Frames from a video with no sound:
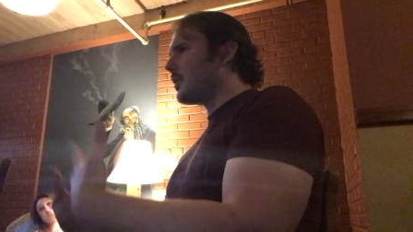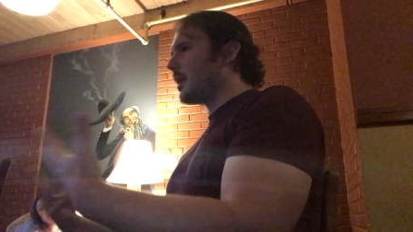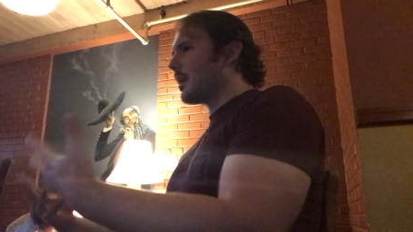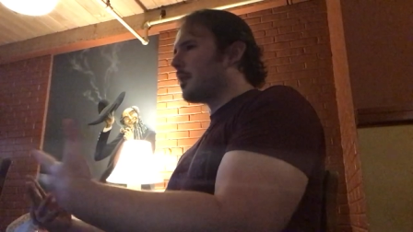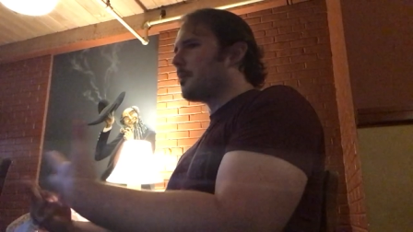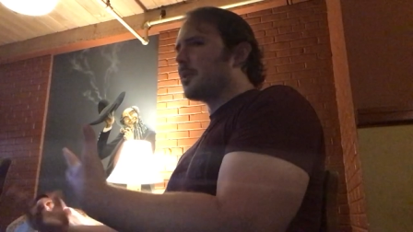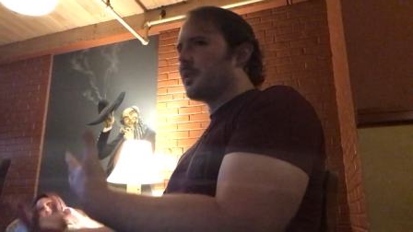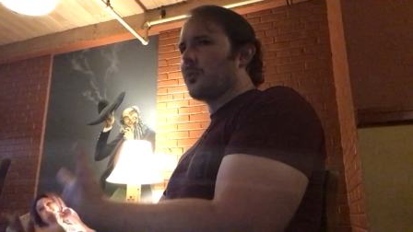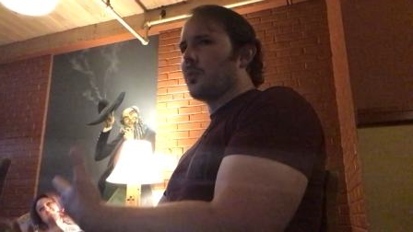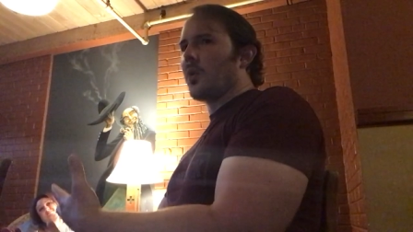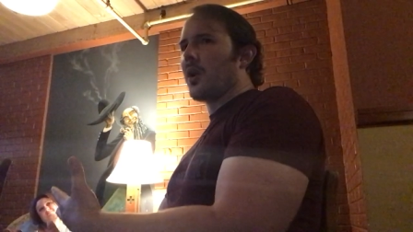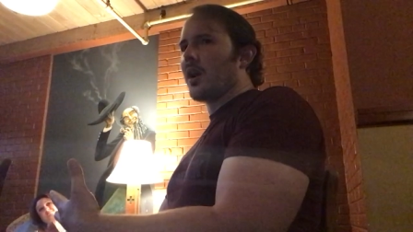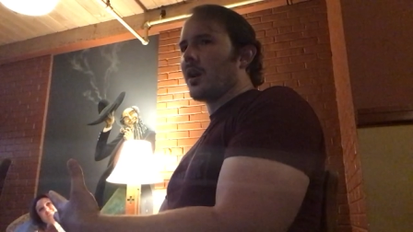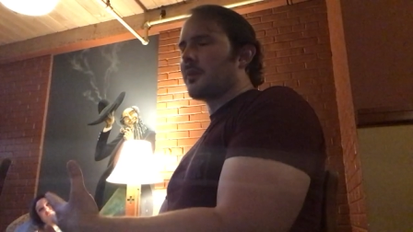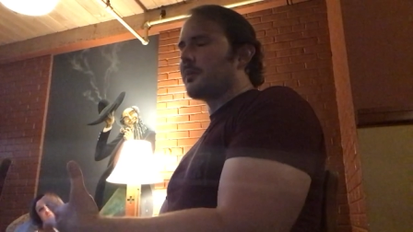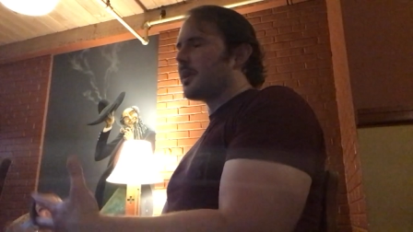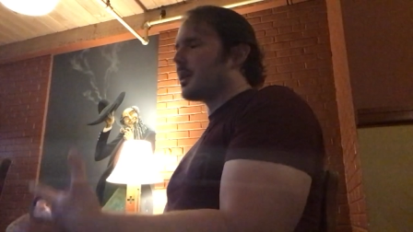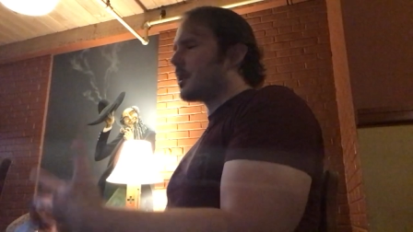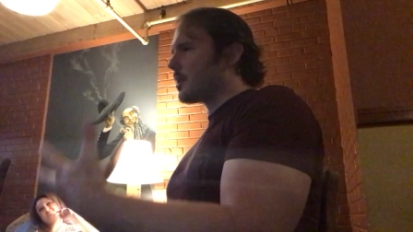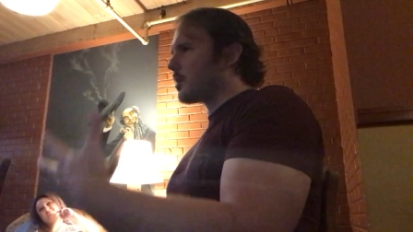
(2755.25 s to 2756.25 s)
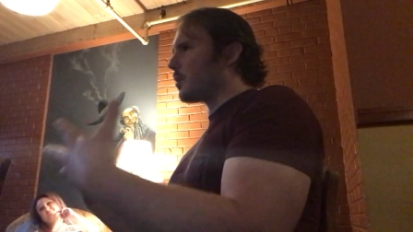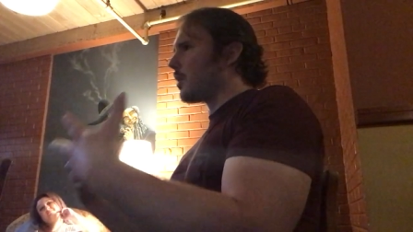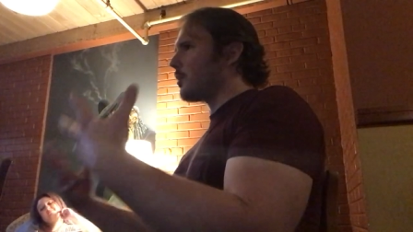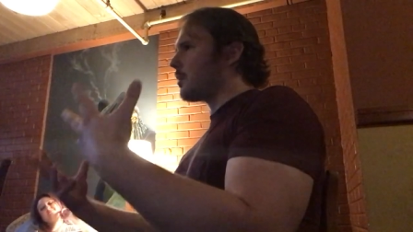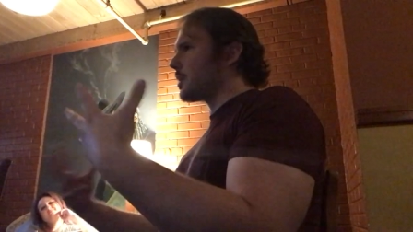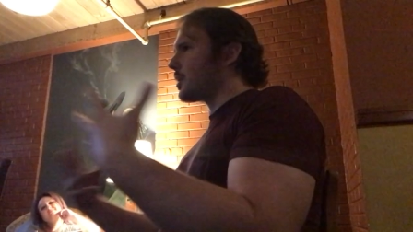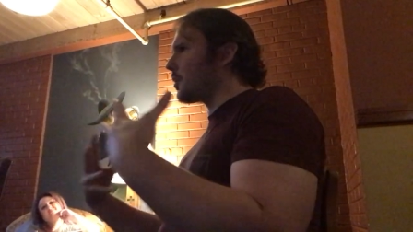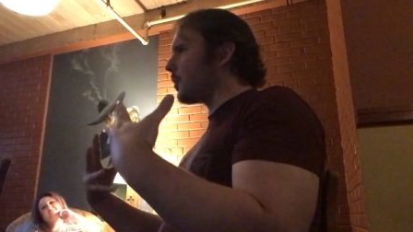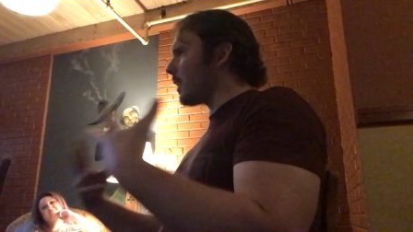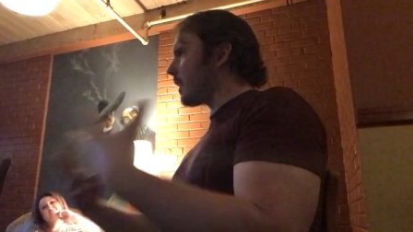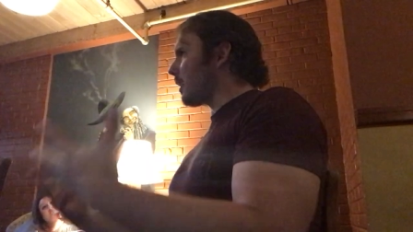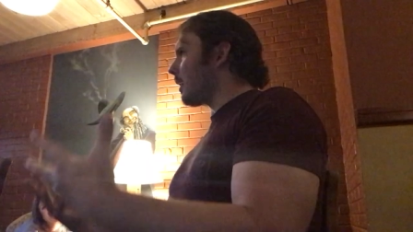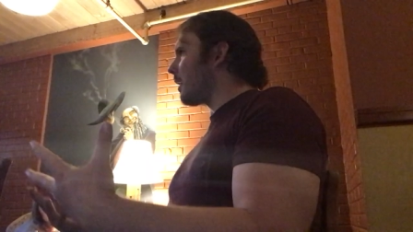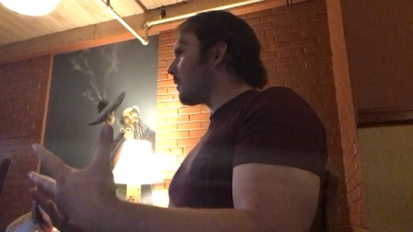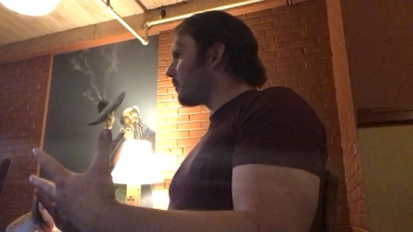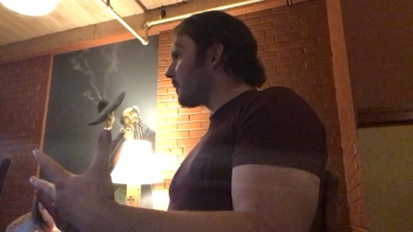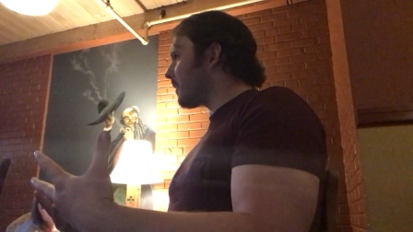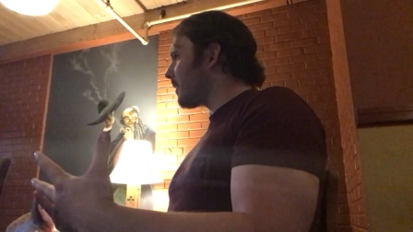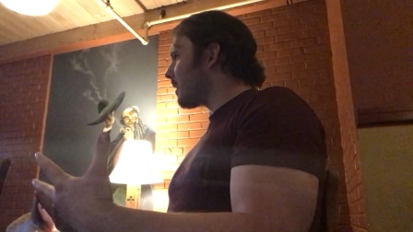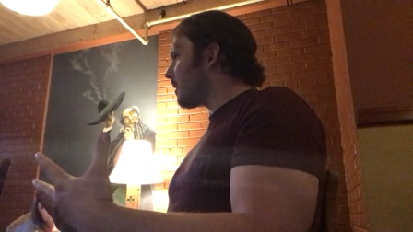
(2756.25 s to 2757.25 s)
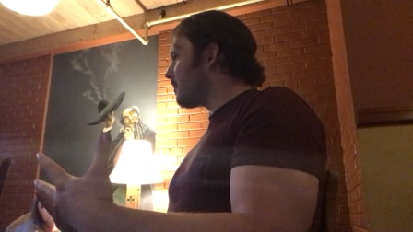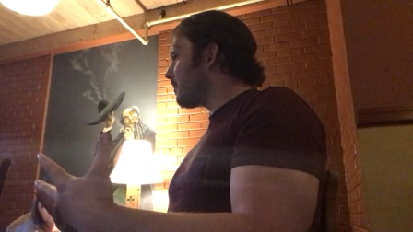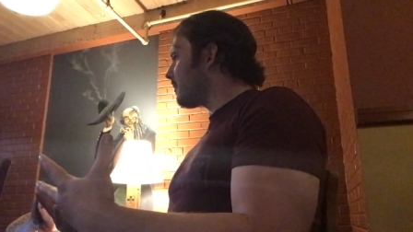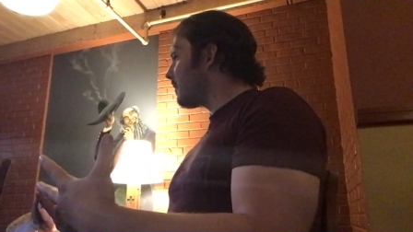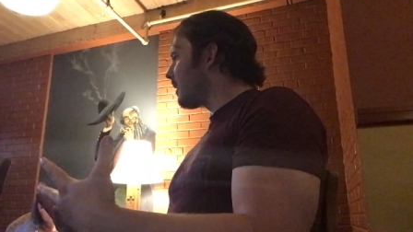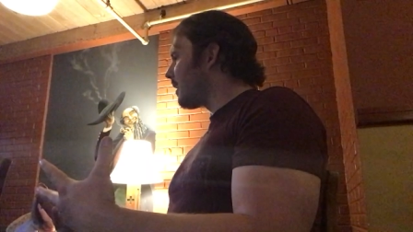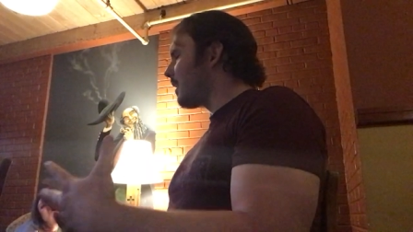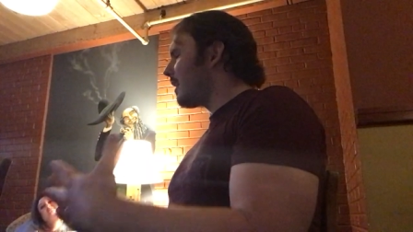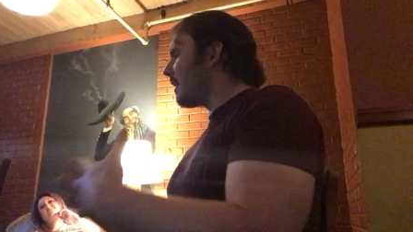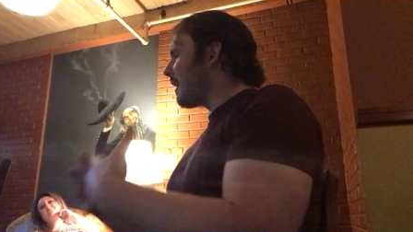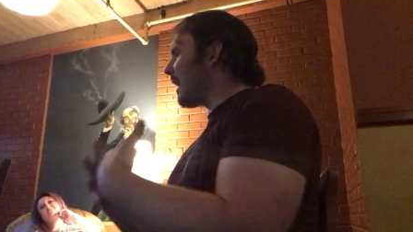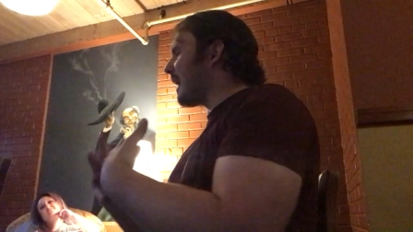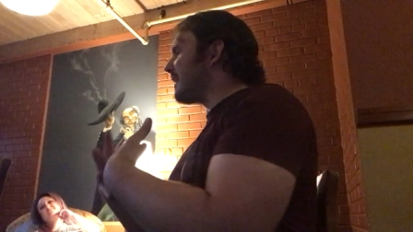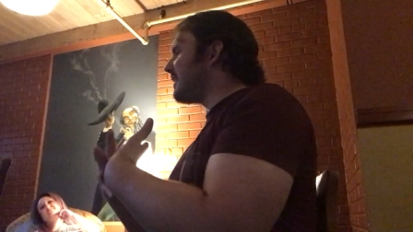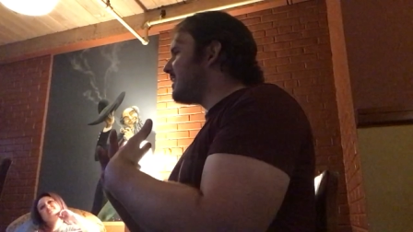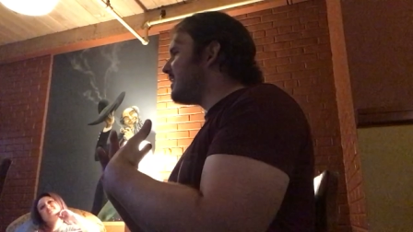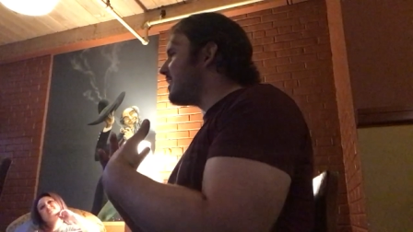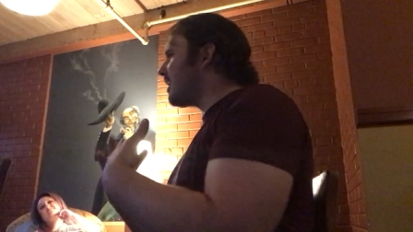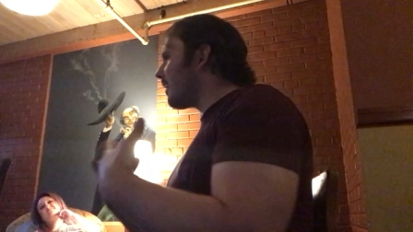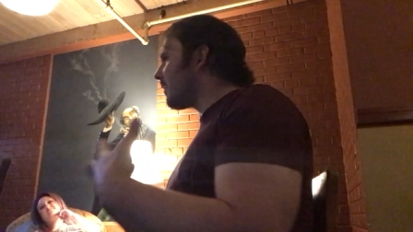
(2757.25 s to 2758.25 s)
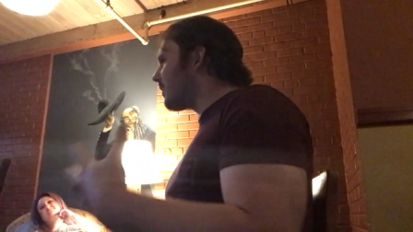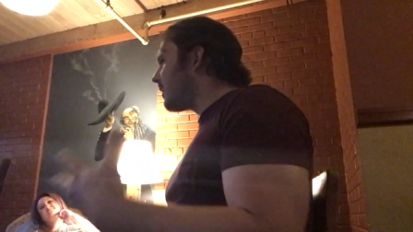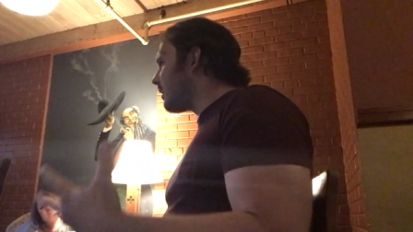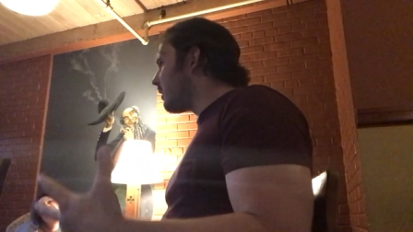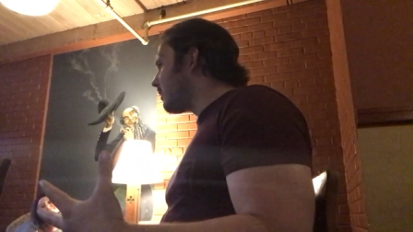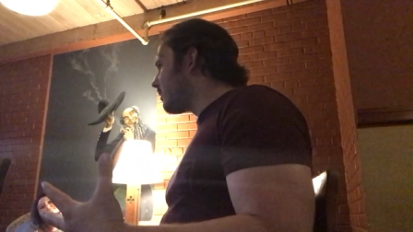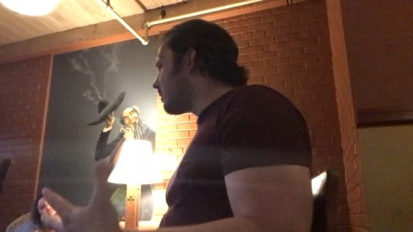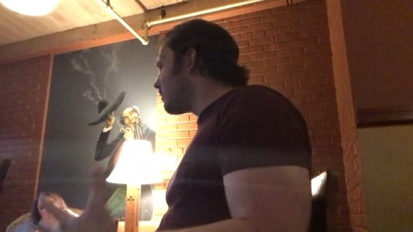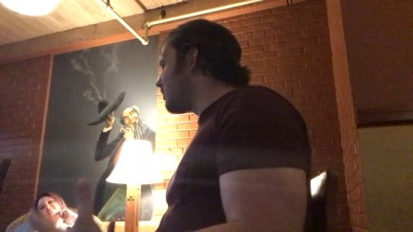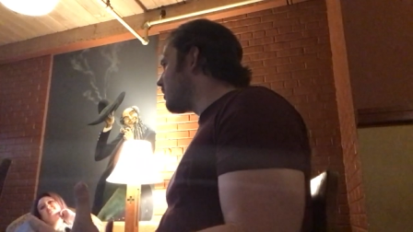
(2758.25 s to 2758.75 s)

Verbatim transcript: to get up and walk because what was going on with him had nothing to